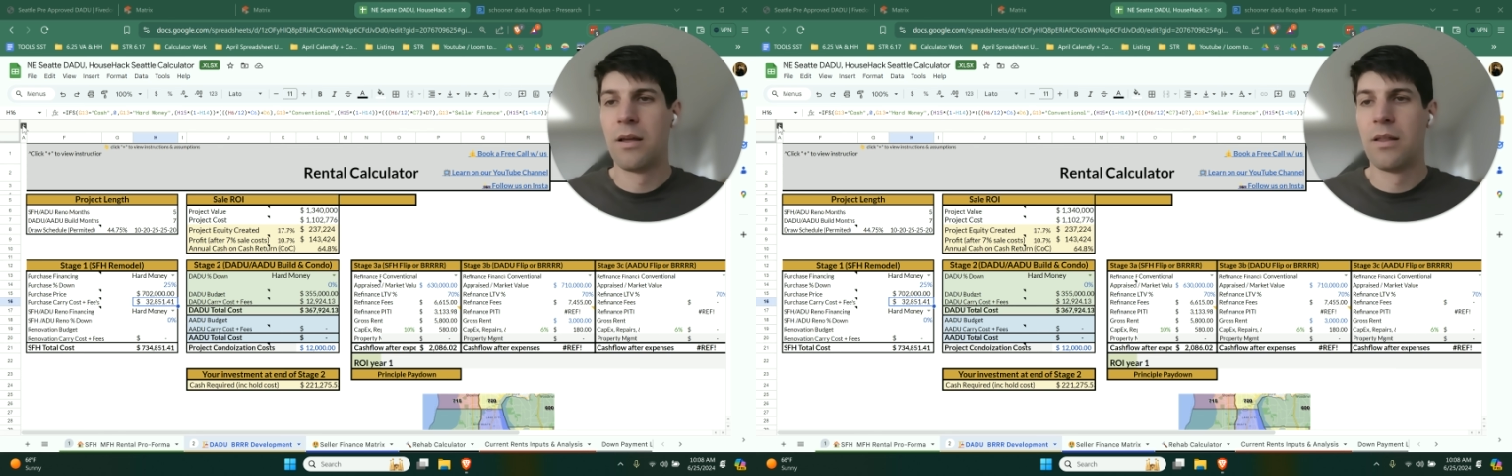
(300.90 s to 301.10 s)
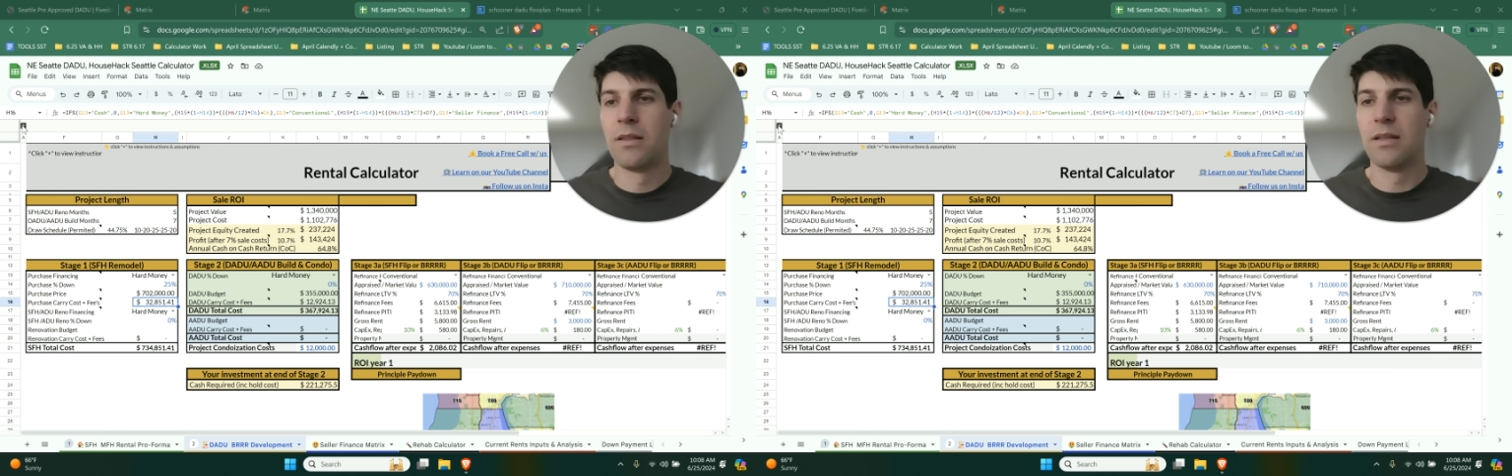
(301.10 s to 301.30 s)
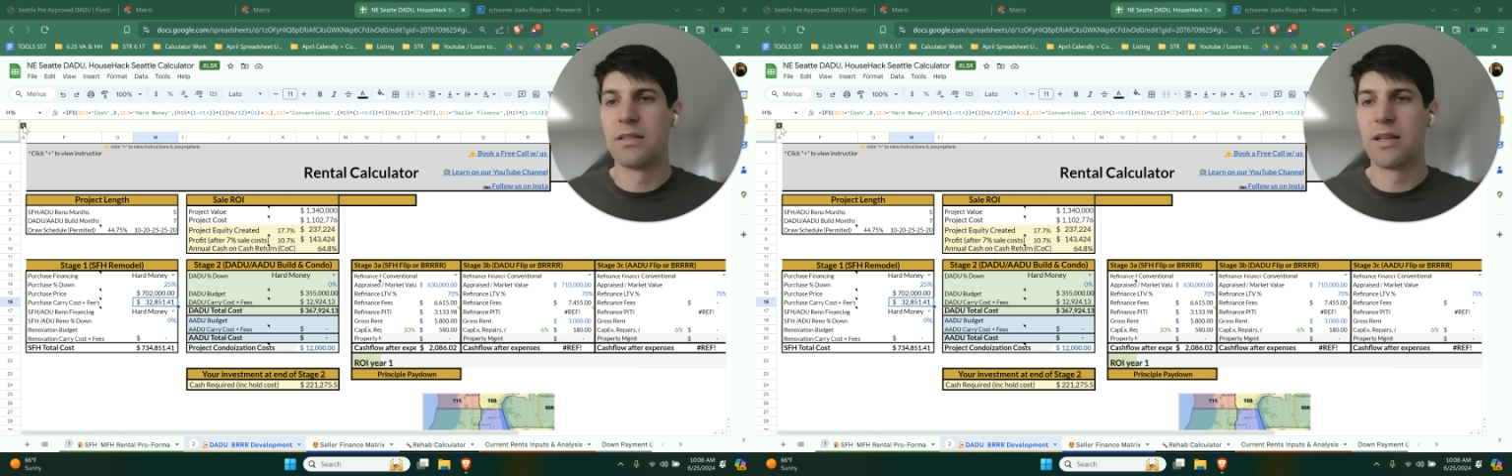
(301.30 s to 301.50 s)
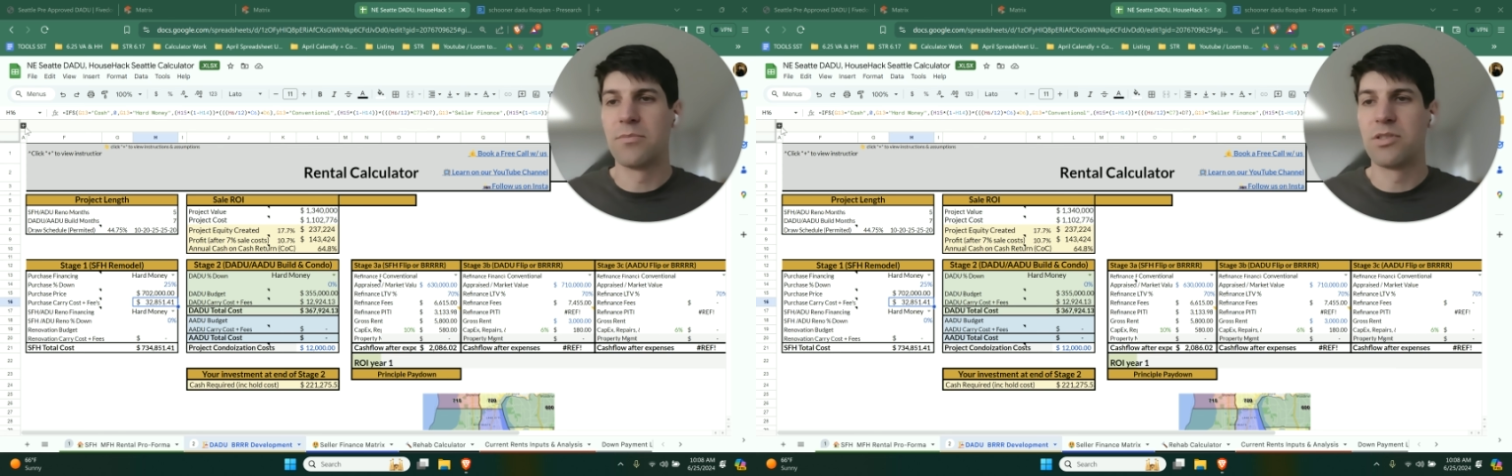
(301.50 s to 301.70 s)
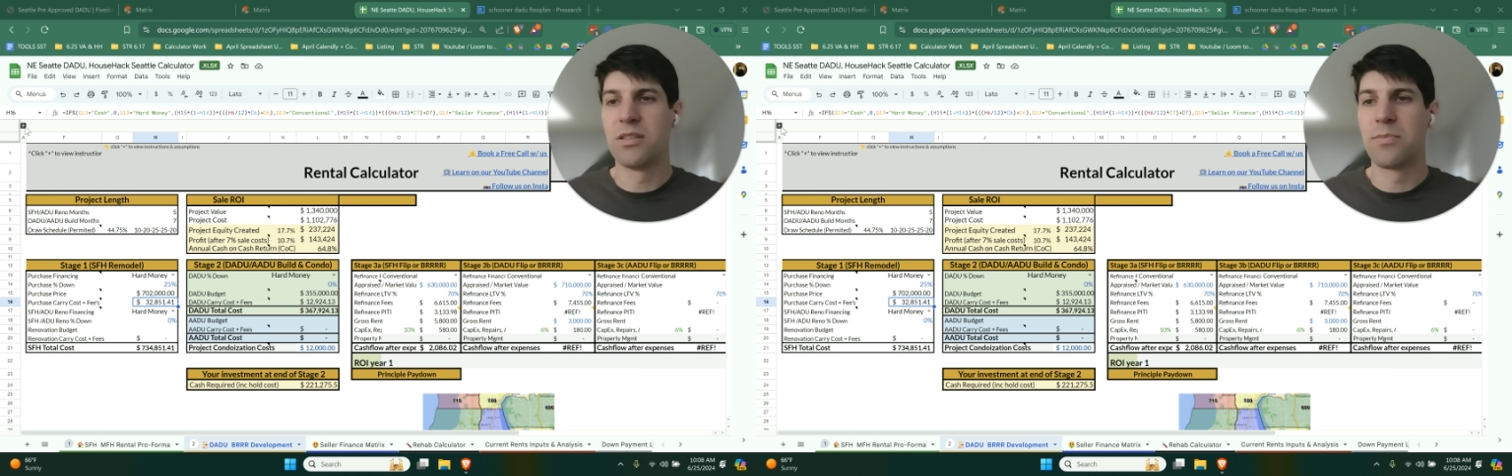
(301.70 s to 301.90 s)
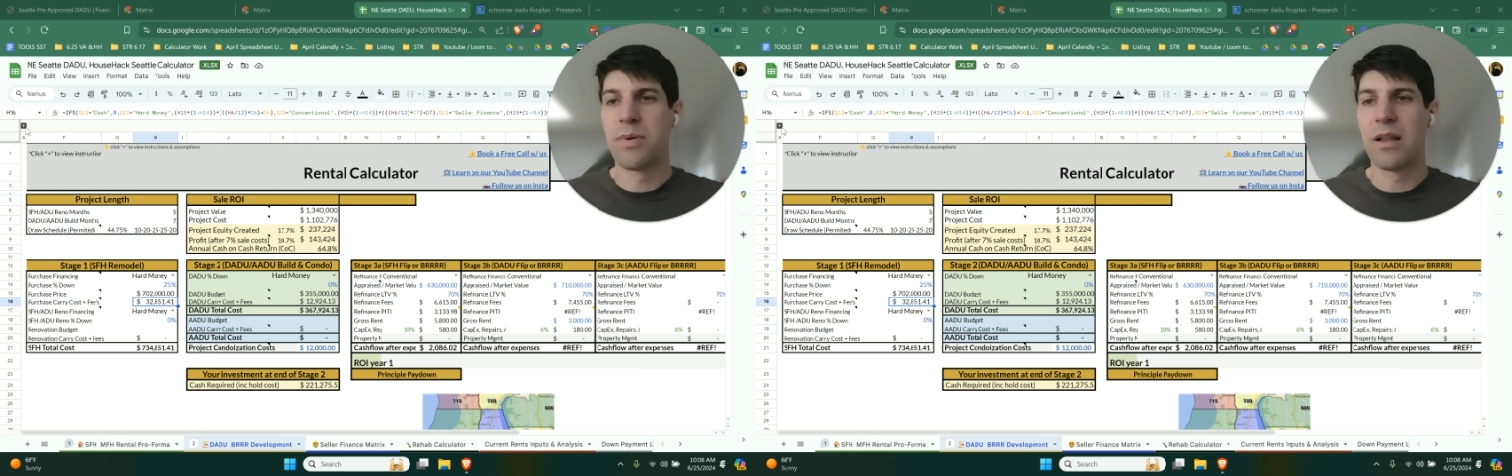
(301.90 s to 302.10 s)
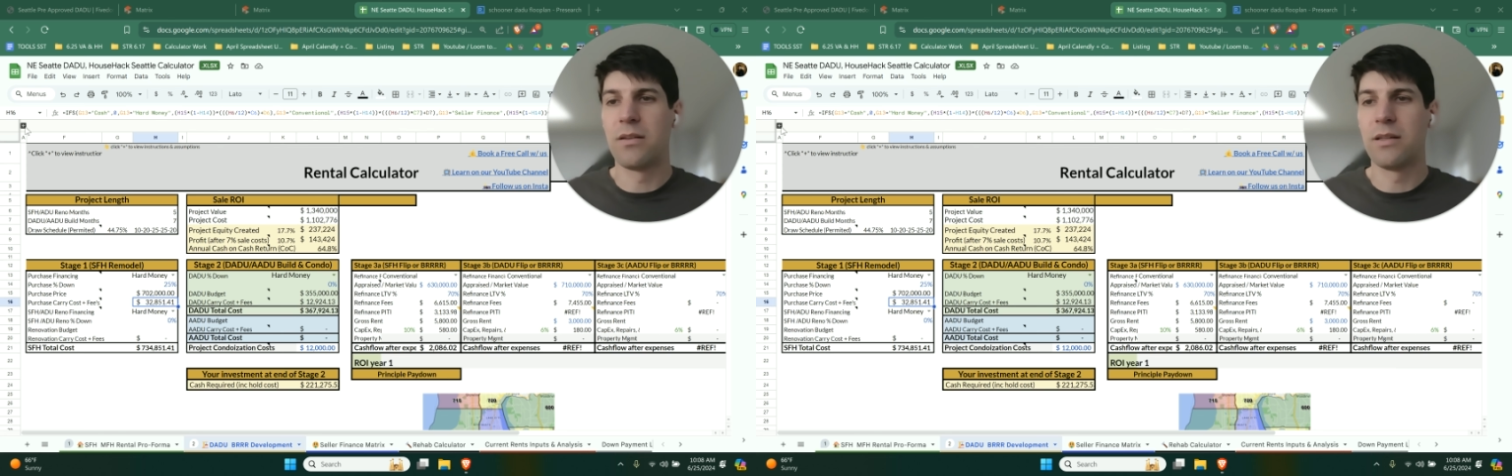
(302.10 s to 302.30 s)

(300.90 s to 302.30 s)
the assumptions panel